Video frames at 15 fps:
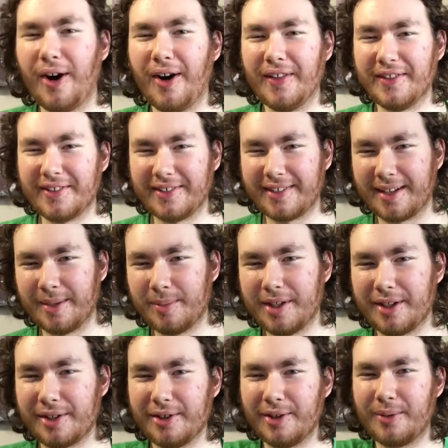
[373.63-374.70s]
This is going to be
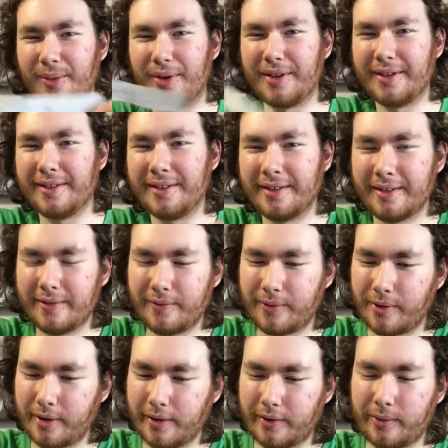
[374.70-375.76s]
a good one
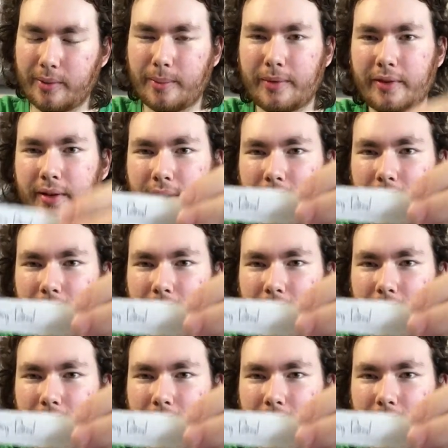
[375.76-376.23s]
for us. Oops.